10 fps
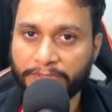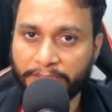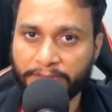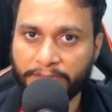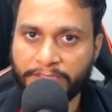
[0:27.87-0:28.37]

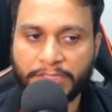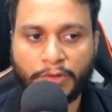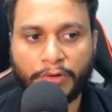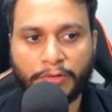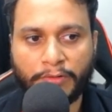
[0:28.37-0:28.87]
that runs
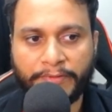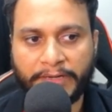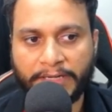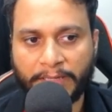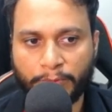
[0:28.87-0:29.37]
in order of
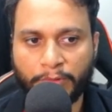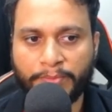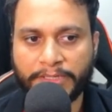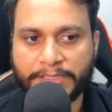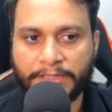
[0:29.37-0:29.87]
n time
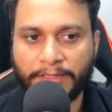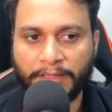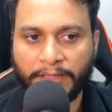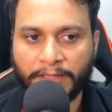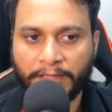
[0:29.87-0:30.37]
complexity